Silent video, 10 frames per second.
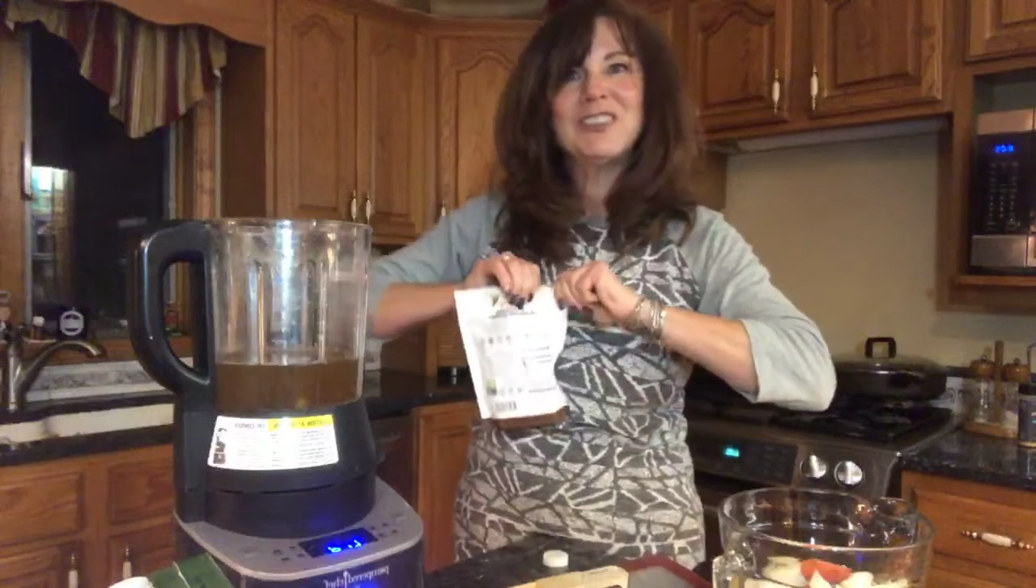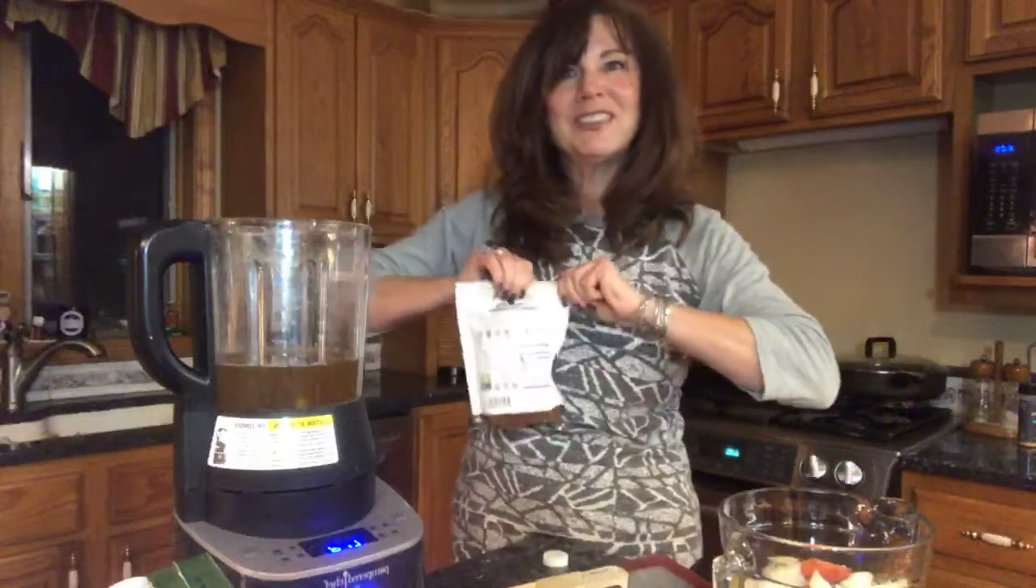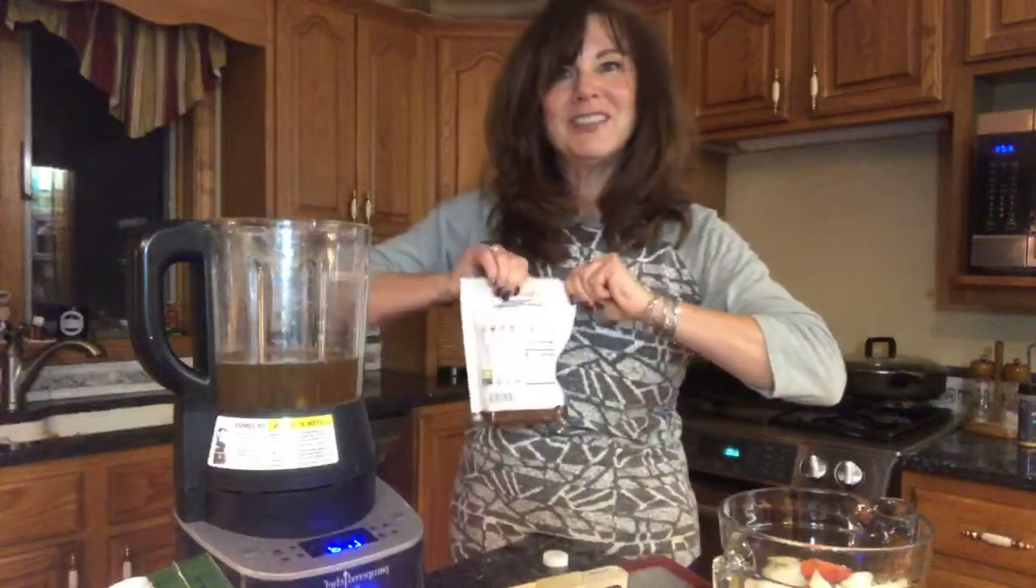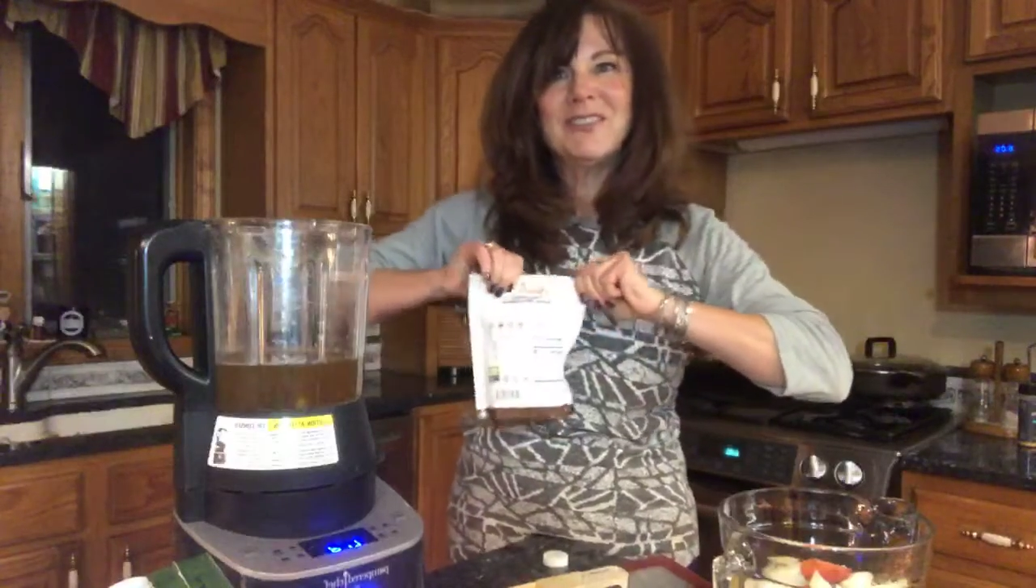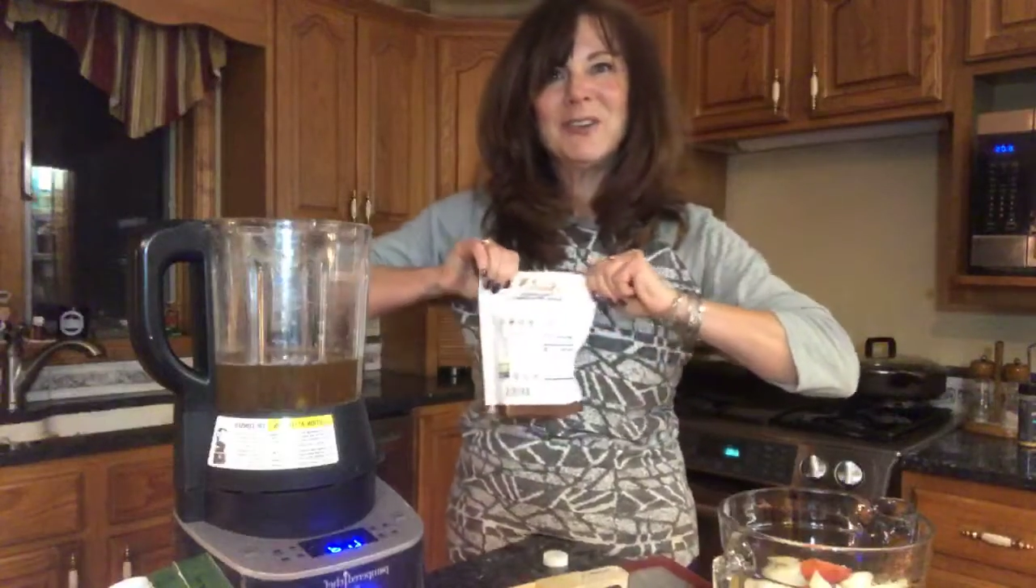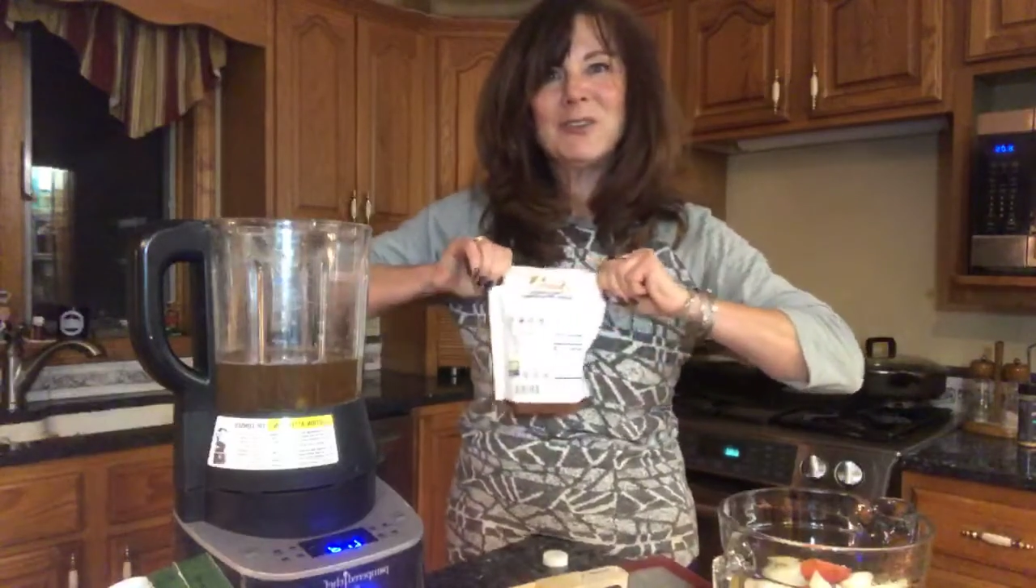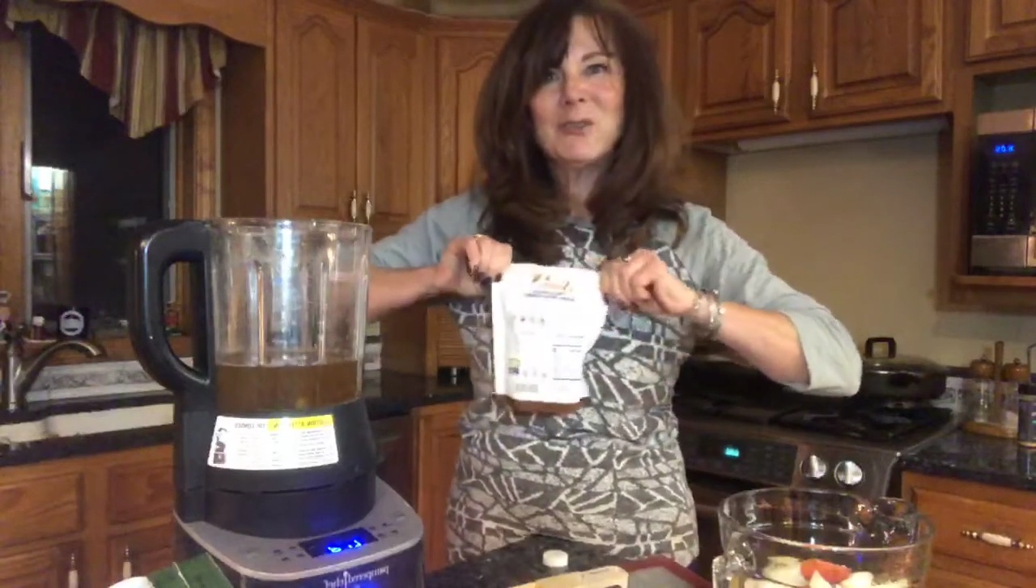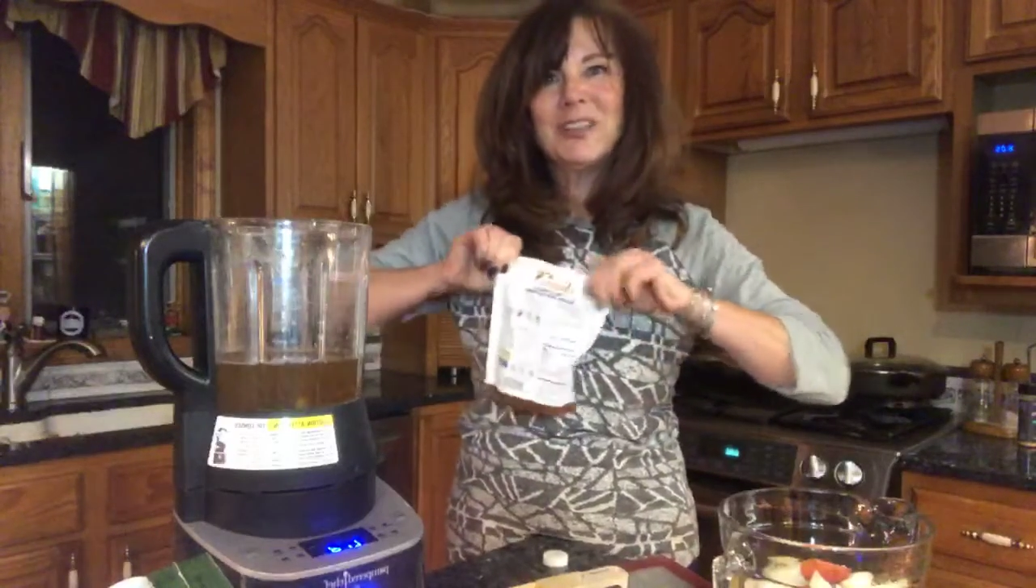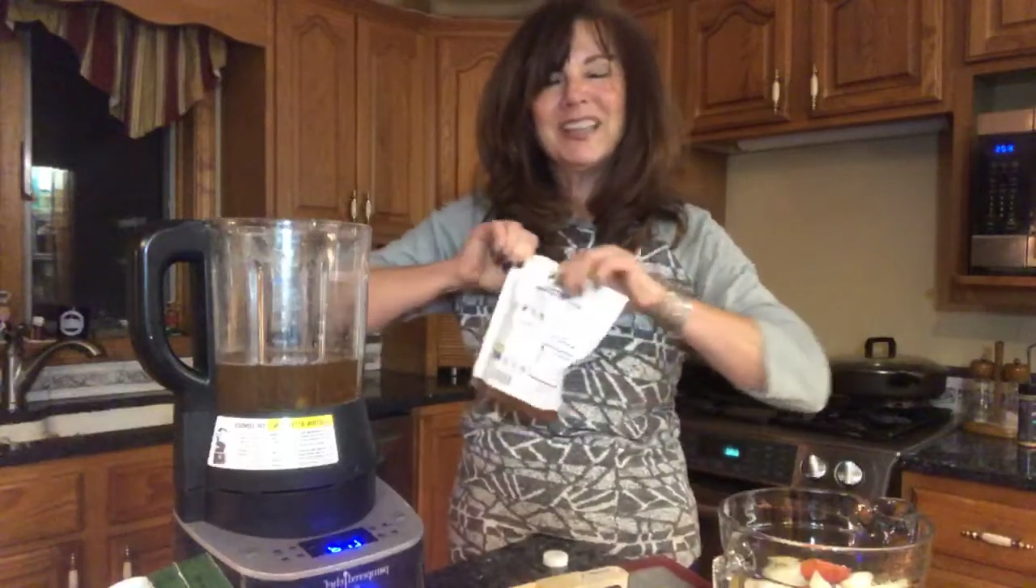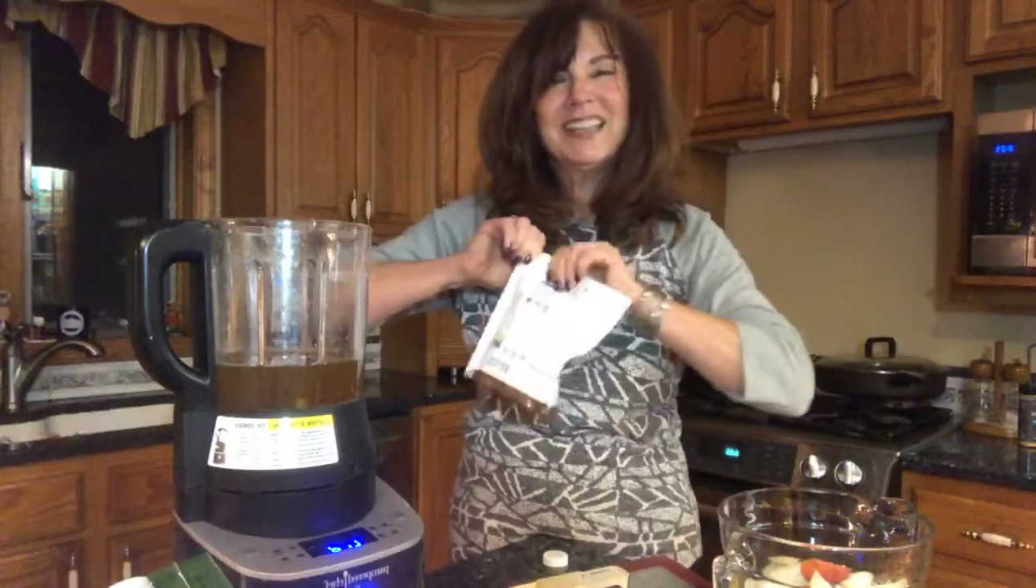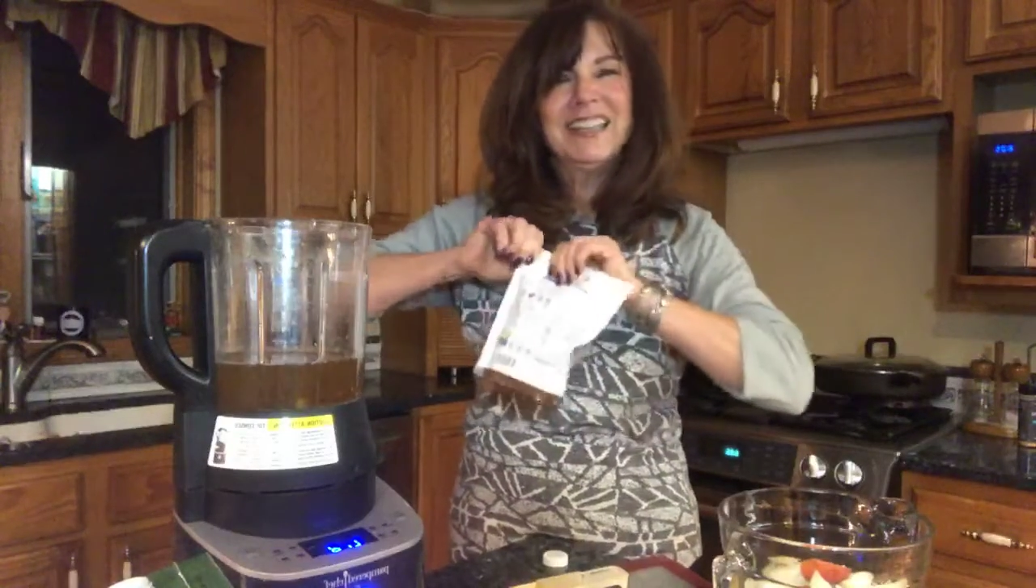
done virtually